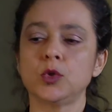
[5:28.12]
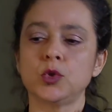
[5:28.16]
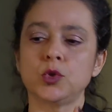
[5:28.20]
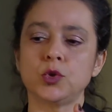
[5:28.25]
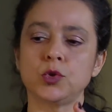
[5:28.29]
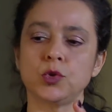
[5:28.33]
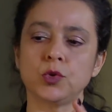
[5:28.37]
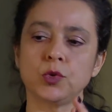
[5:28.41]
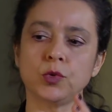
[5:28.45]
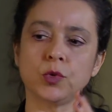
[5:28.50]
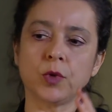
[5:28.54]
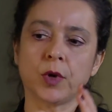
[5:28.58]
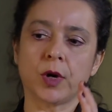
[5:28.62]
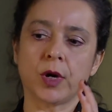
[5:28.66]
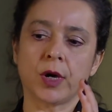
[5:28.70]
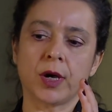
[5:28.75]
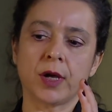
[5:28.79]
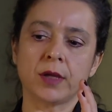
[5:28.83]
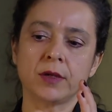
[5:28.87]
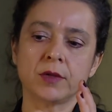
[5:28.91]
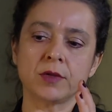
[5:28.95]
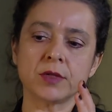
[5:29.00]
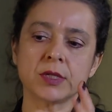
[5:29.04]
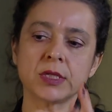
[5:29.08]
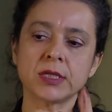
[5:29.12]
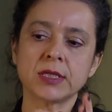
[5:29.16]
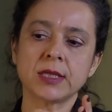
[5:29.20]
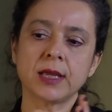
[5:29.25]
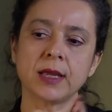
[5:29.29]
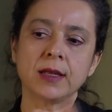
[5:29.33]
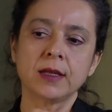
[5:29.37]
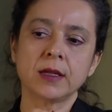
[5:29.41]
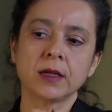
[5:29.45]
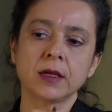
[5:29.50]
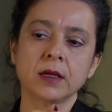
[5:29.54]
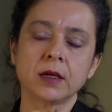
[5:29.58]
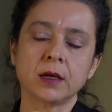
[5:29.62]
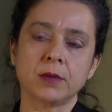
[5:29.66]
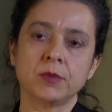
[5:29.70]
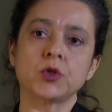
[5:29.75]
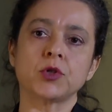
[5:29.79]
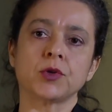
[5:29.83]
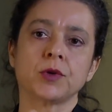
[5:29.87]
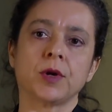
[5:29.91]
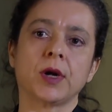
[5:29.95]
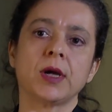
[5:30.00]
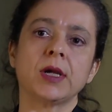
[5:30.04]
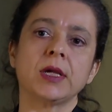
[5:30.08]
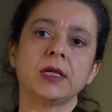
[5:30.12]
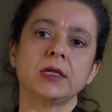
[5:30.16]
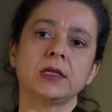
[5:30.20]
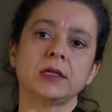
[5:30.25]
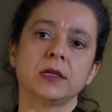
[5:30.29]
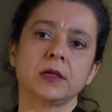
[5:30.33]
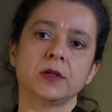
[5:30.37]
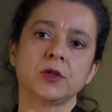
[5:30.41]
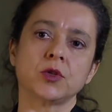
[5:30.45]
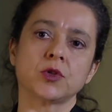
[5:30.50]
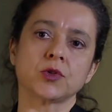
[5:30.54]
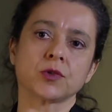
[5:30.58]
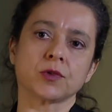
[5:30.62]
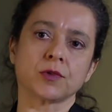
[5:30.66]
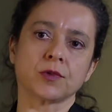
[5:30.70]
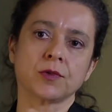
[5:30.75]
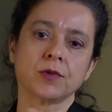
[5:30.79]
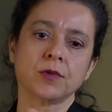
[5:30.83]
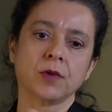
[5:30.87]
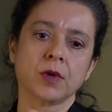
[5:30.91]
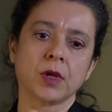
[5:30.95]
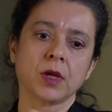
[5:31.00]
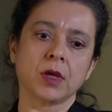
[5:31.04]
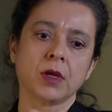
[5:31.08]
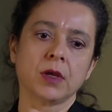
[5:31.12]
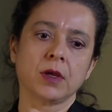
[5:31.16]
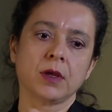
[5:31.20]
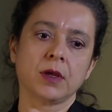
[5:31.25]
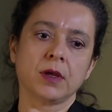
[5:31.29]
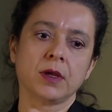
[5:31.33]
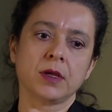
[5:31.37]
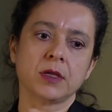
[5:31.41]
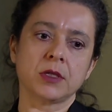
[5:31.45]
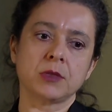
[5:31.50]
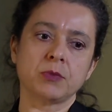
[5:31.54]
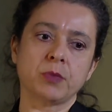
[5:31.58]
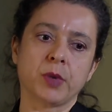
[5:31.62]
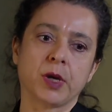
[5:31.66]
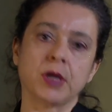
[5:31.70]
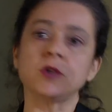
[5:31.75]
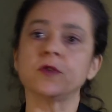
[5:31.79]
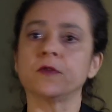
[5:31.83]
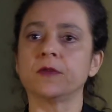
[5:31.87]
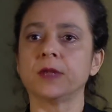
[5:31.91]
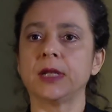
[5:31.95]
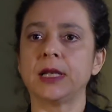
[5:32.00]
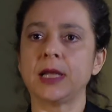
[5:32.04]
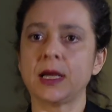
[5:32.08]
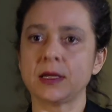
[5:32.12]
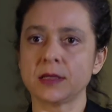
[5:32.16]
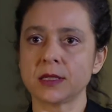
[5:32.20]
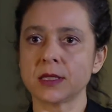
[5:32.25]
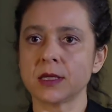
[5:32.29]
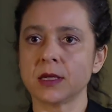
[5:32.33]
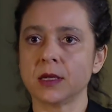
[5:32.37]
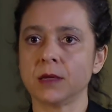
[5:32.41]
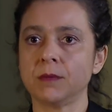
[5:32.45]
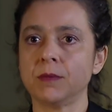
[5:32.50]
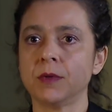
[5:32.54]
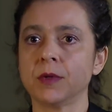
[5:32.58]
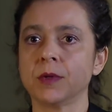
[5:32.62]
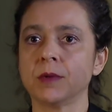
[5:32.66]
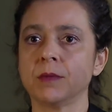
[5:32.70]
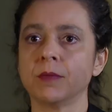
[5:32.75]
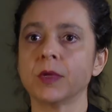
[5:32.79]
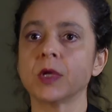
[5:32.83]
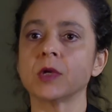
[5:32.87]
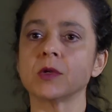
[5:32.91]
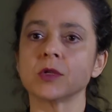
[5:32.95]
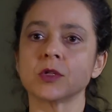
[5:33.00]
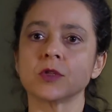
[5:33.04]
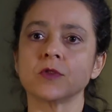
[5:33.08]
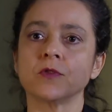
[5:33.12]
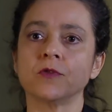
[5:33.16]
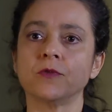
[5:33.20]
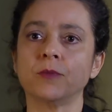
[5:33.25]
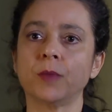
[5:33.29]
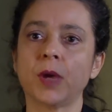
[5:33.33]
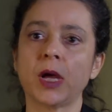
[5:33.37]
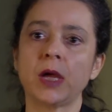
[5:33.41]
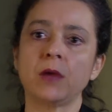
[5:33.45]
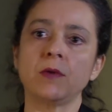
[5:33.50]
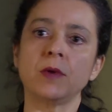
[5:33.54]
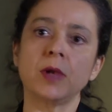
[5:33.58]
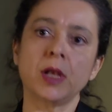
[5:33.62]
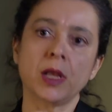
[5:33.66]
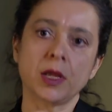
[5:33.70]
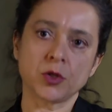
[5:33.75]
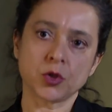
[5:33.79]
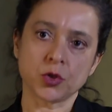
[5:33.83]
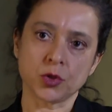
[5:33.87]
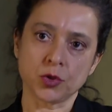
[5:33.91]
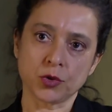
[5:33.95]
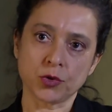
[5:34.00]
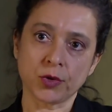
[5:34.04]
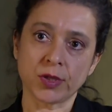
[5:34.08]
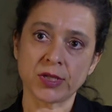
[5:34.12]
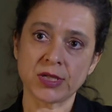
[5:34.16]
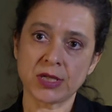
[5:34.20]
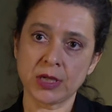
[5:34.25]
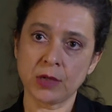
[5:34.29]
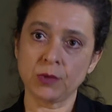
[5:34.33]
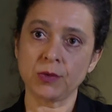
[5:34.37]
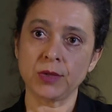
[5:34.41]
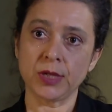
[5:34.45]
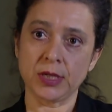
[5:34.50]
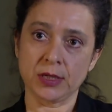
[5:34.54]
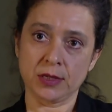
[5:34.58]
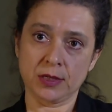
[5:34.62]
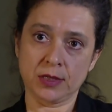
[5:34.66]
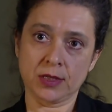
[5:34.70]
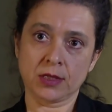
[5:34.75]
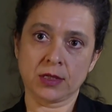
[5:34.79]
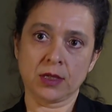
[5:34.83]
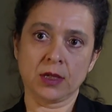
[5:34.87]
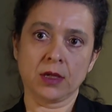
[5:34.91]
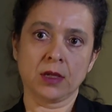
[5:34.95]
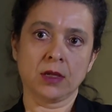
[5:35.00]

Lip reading: to understand and capture architecture as part of the landscape because of my relation to antiquities.